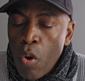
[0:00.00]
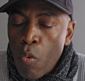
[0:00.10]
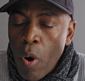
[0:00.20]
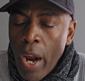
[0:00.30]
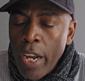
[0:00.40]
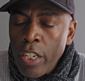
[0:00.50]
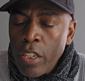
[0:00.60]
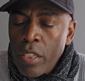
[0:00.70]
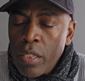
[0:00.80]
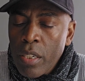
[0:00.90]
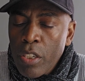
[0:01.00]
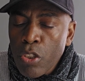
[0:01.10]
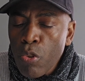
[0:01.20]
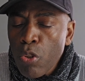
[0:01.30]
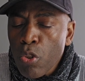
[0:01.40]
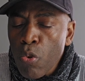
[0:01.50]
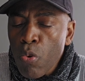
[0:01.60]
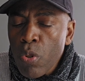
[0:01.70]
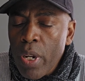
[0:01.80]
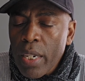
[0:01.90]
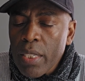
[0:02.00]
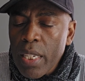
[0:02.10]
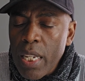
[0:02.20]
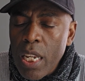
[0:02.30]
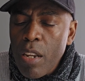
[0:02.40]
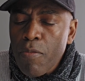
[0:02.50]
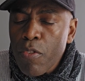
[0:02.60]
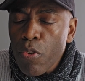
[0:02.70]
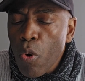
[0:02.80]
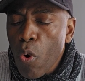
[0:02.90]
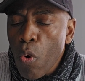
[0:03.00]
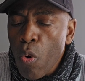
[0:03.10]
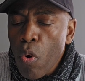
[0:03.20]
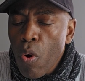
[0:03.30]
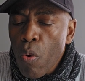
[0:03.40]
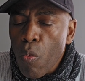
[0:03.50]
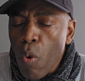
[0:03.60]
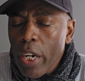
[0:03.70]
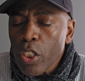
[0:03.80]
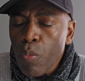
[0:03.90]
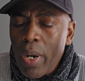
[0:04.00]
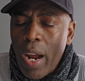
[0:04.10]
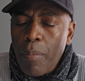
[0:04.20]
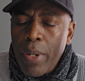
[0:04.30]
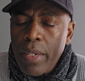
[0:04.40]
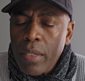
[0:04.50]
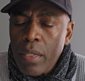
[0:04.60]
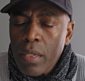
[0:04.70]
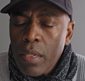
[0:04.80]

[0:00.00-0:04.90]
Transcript: Why you do not even know what will happen